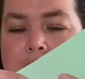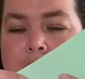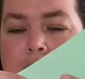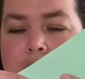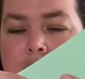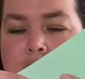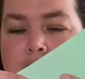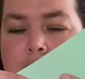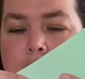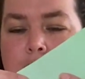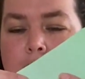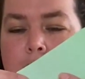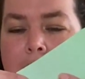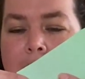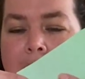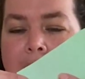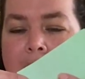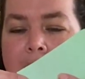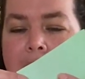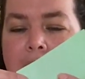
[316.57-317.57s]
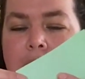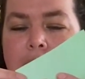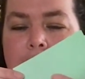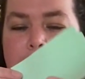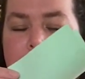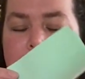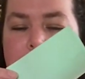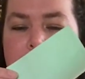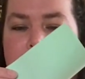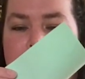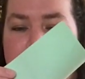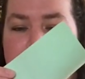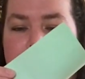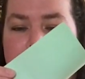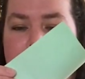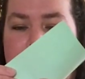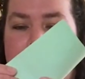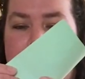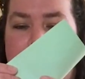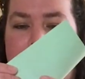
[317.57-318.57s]
into half
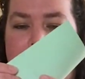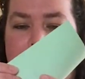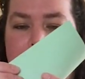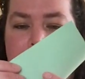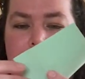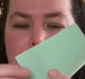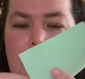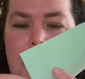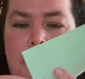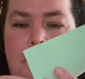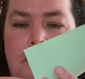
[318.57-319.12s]
again,